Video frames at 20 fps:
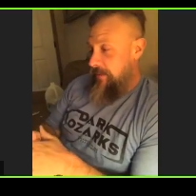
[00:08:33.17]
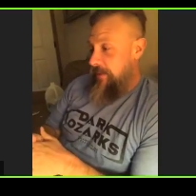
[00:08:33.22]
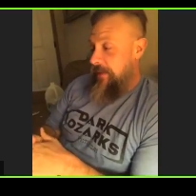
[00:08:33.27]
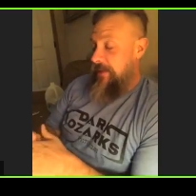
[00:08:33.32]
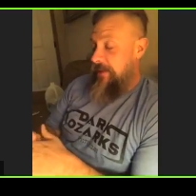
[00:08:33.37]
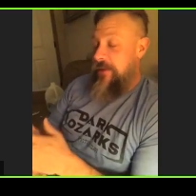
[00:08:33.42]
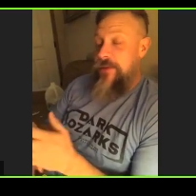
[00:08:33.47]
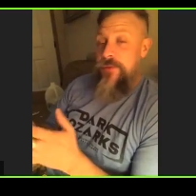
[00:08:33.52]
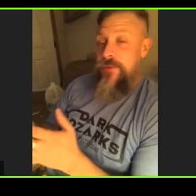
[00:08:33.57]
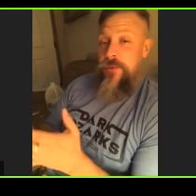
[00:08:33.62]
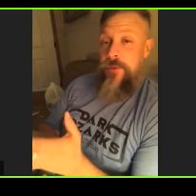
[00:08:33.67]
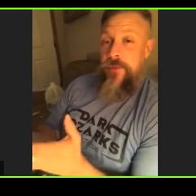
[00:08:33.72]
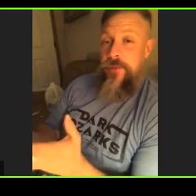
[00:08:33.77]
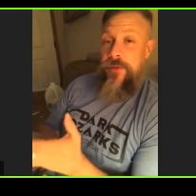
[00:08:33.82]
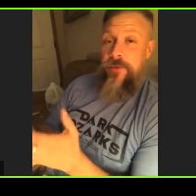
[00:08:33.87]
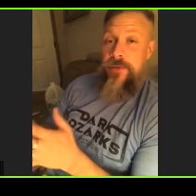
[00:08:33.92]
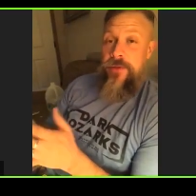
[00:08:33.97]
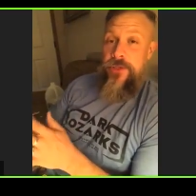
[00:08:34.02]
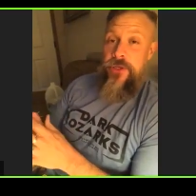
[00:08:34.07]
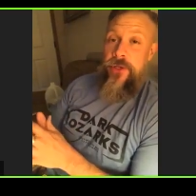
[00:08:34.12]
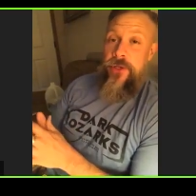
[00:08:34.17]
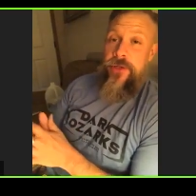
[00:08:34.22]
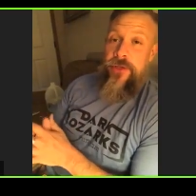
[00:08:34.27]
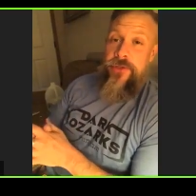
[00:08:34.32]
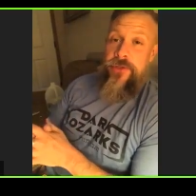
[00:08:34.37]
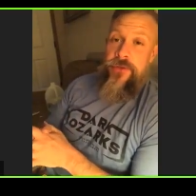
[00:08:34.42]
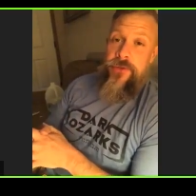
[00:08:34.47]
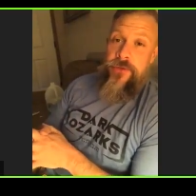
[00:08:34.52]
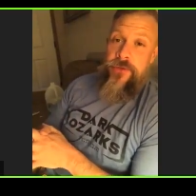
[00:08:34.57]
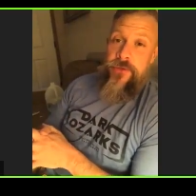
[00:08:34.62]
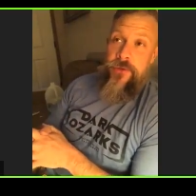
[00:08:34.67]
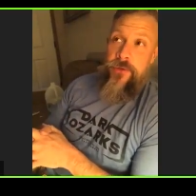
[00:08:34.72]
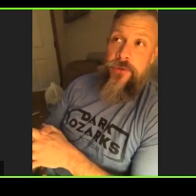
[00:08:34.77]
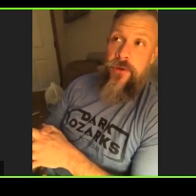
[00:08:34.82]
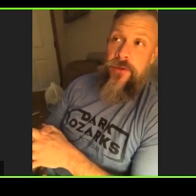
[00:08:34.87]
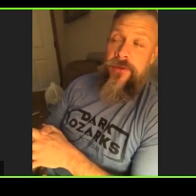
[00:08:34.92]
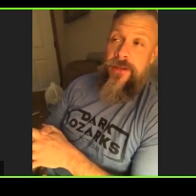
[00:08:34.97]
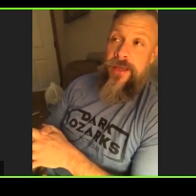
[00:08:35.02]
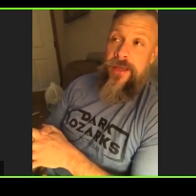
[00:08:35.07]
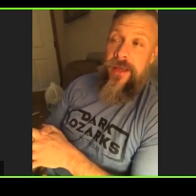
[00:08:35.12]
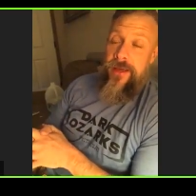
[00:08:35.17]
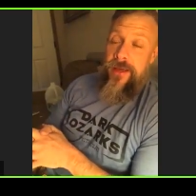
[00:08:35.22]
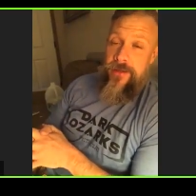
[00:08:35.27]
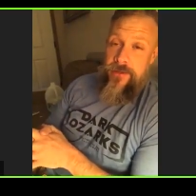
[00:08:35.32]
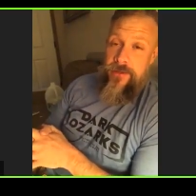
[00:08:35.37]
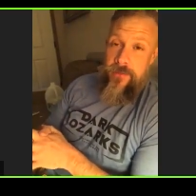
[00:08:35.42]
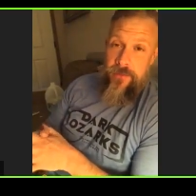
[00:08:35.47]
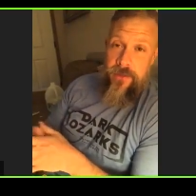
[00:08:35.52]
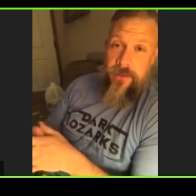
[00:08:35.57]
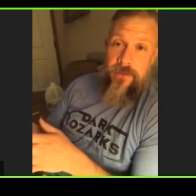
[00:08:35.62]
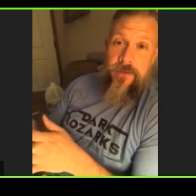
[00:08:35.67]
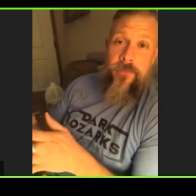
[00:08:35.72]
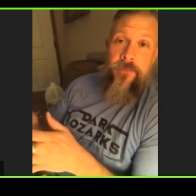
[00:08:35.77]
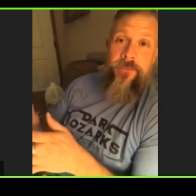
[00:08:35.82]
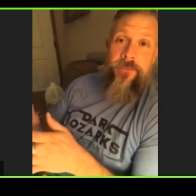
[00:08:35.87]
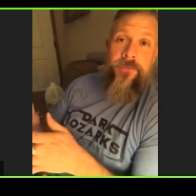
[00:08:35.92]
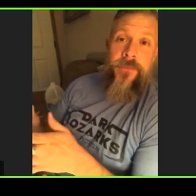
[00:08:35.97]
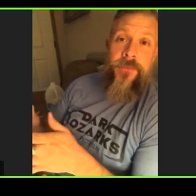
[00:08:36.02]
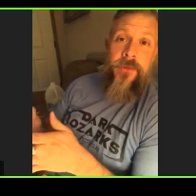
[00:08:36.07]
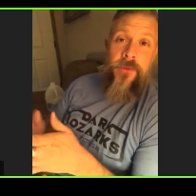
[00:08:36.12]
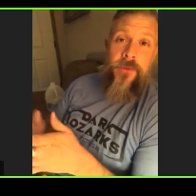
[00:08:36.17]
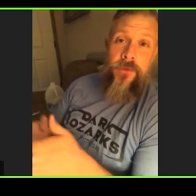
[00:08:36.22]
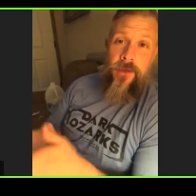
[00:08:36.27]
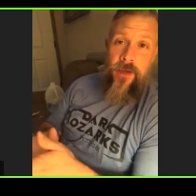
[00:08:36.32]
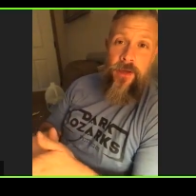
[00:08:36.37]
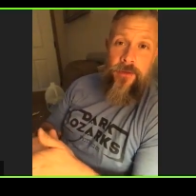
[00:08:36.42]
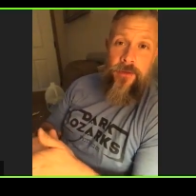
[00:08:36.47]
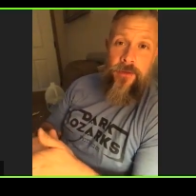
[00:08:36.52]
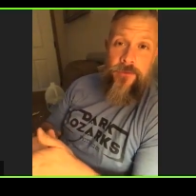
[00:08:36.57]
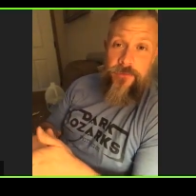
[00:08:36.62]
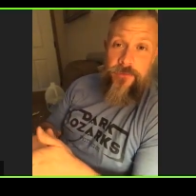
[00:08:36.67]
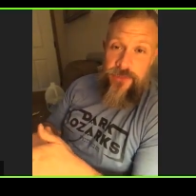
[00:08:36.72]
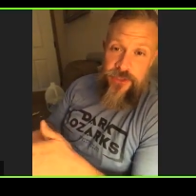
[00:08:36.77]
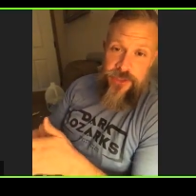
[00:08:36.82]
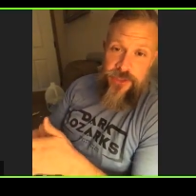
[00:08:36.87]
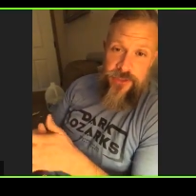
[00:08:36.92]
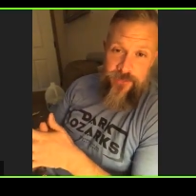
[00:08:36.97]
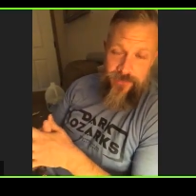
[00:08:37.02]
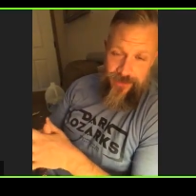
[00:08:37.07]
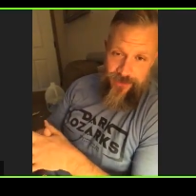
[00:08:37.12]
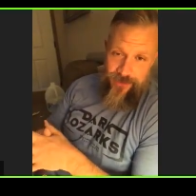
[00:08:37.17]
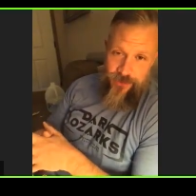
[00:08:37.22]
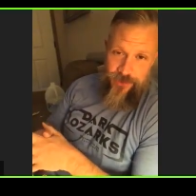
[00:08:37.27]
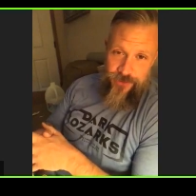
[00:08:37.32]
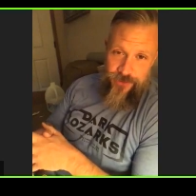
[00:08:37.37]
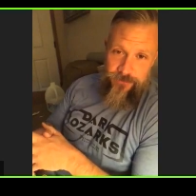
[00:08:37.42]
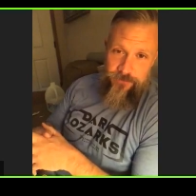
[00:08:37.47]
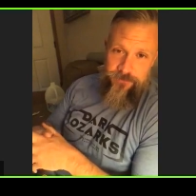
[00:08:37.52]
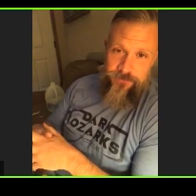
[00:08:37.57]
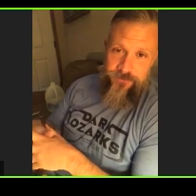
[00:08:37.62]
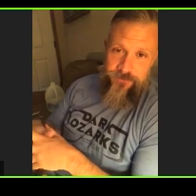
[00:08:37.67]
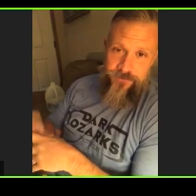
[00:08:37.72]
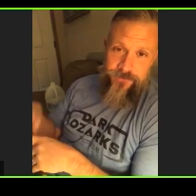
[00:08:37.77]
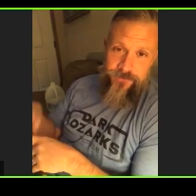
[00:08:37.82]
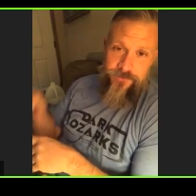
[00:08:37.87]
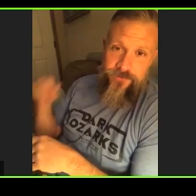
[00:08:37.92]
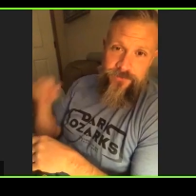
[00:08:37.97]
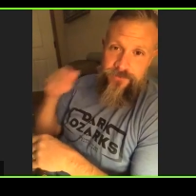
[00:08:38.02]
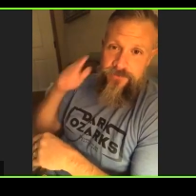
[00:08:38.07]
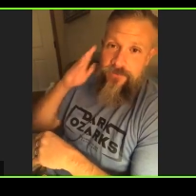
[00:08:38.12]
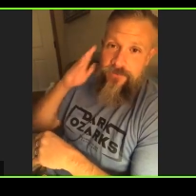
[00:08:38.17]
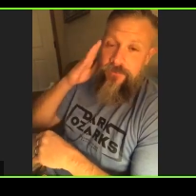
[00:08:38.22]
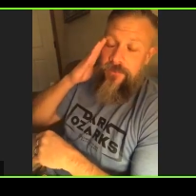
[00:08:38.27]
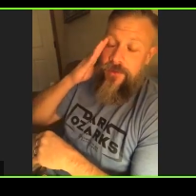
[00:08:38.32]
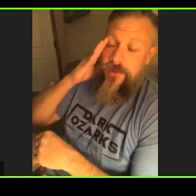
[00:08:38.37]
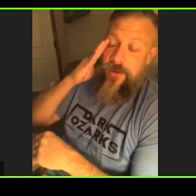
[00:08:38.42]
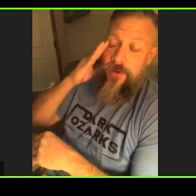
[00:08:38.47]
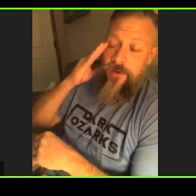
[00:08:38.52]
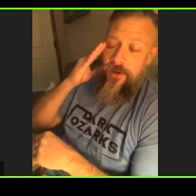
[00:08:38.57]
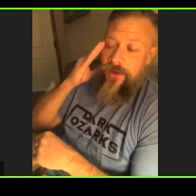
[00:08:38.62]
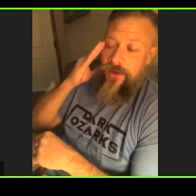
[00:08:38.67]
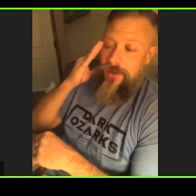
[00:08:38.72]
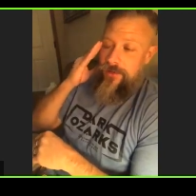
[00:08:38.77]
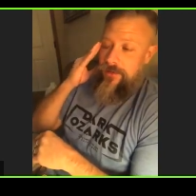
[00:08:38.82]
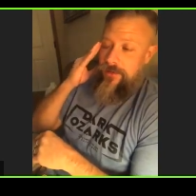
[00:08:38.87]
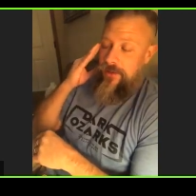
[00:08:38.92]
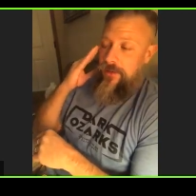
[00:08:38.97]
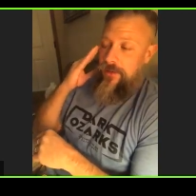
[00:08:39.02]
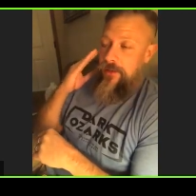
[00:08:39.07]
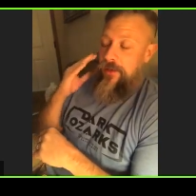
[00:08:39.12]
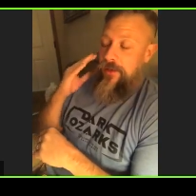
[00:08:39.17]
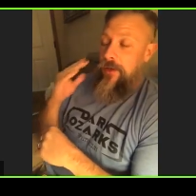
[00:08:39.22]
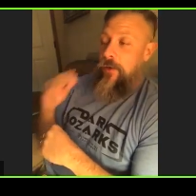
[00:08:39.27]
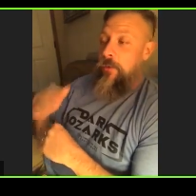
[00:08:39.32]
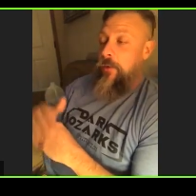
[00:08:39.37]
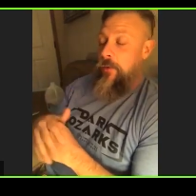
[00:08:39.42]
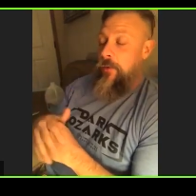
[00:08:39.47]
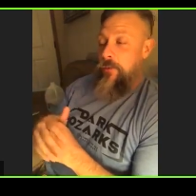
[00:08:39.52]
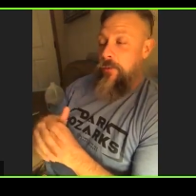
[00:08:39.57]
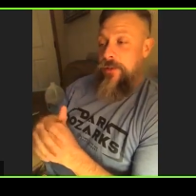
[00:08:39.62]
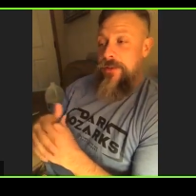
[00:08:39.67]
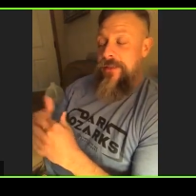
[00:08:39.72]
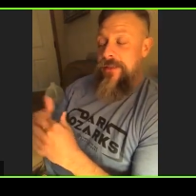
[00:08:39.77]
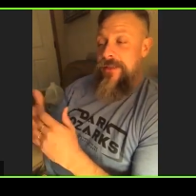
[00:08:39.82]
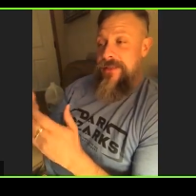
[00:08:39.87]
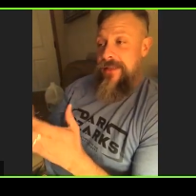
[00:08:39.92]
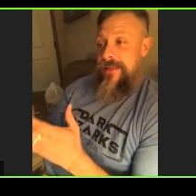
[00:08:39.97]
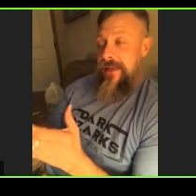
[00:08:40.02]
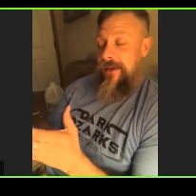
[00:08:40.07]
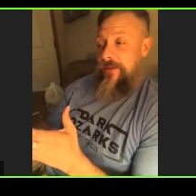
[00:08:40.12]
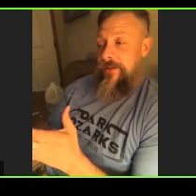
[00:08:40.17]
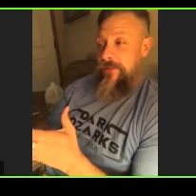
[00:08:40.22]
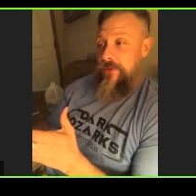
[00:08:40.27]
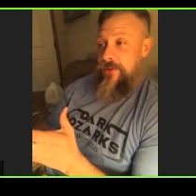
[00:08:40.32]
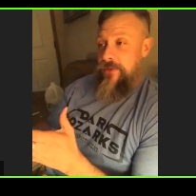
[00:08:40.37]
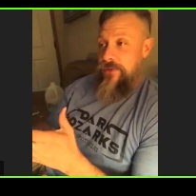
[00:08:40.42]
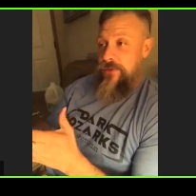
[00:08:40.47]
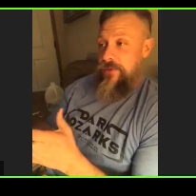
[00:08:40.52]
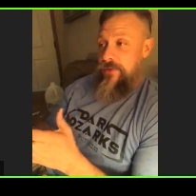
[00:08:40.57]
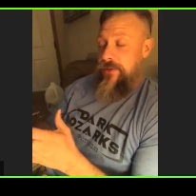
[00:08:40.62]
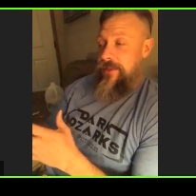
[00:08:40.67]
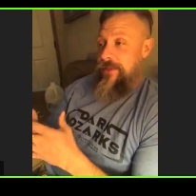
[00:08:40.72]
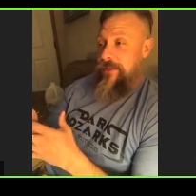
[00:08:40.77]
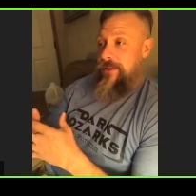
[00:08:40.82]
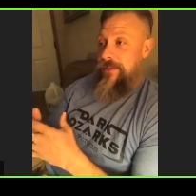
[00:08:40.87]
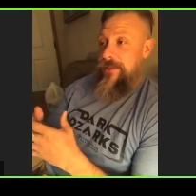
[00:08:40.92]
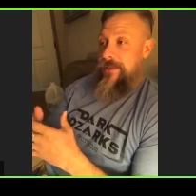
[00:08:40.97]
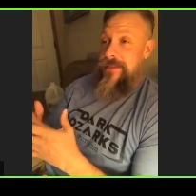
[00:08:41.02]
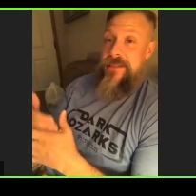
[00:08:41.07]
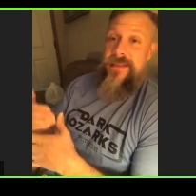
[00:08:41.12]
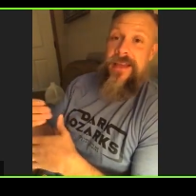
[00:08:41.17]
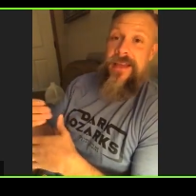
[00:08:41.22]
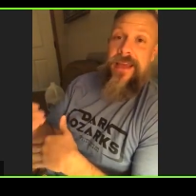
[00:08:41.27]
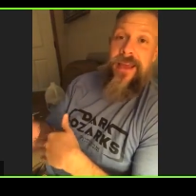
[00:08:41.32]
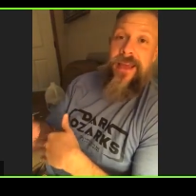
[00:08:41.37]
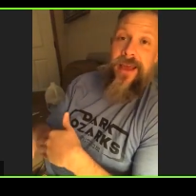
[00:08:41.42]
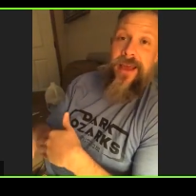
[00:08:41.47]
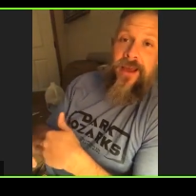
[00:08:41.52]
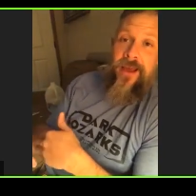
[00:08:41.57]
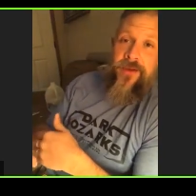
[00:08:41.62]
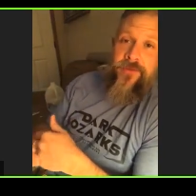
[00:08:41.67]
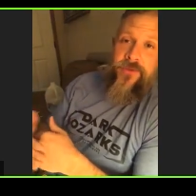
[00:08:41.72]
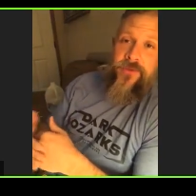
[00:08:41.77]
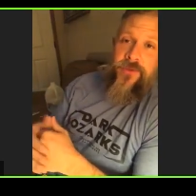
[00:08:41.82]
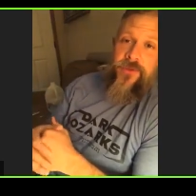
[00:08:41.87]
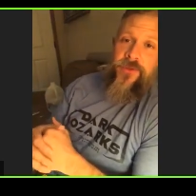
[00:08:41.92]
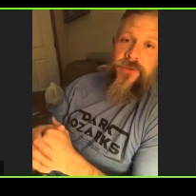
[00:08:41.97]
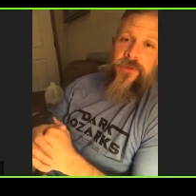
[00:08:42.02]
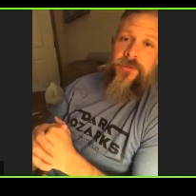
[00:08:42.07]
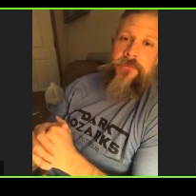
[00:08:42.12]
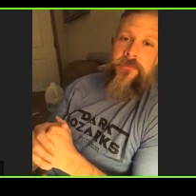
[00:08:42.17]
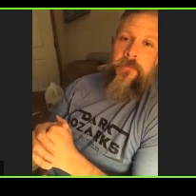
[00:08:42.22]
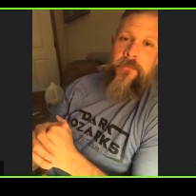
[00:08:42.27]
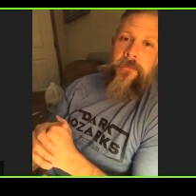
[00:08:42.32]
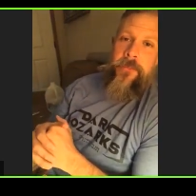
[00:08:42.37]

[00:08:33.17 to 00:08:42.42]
about this. We'll be returning to the antebellum uh, Ritchey Mansion on what really is the anniversary day after